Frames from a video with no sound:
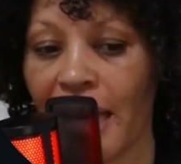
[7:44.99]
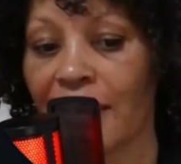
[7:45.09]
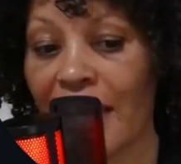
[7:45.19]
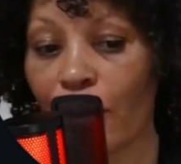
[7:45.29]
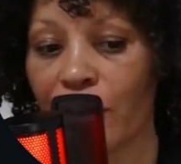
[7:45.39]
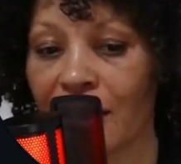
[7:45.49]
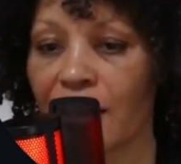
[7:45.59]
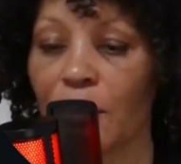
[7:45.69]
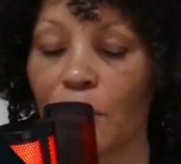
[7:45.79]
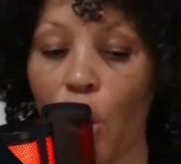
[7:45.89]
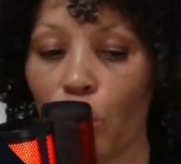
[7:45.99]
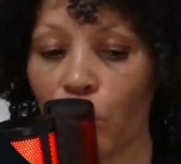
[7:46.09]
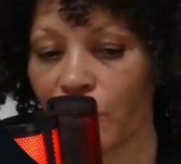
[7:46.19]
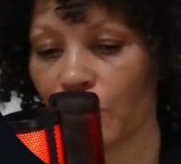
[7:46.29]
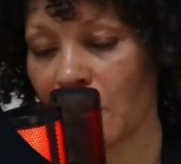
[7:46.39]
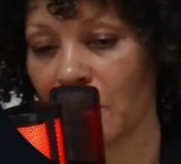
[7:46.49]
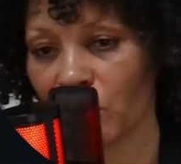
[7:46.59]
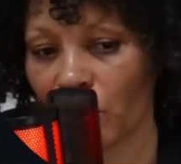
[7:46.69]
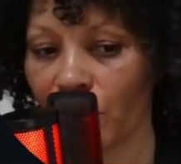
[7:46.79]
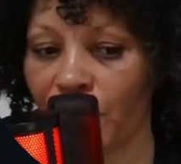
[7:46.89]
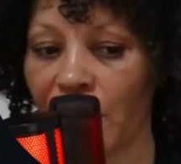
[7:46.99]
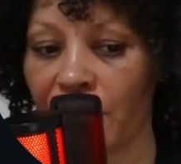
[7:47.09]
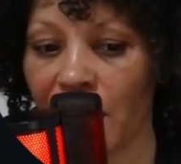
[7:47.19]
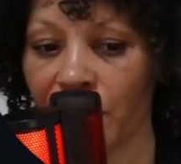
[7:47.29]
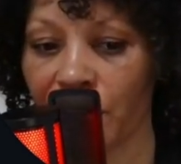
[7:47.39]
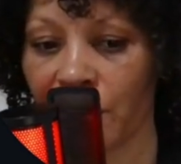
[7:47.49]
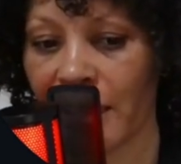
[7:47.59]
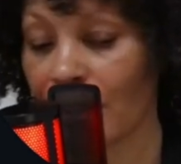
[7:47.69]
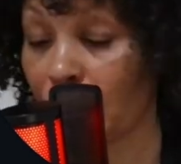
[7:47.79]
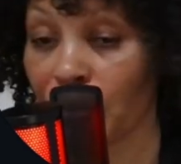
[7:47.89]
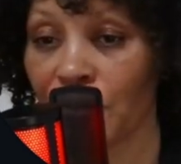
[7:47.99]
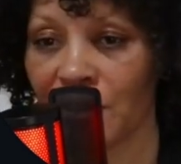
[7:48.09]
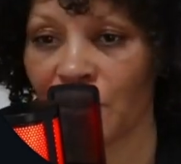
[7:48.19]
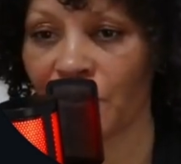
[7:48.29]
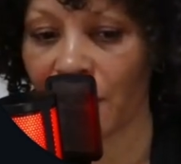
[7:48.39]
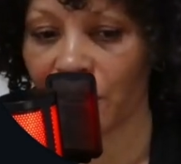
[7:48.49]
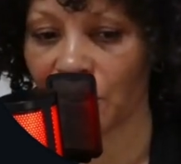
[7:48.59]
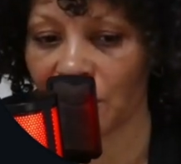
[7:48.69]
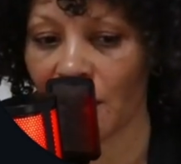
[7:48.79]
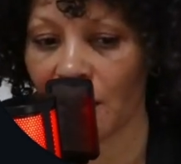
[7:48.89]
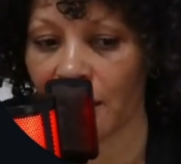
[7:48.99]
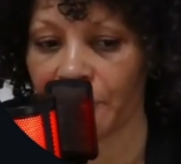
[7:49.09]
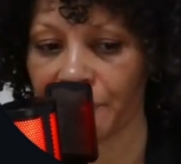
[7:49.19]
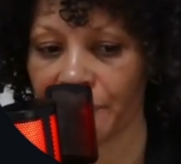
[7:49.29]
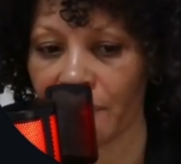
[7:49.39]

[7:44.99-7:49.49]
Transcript: and now income only remembers 3,500 and the previous value is gone.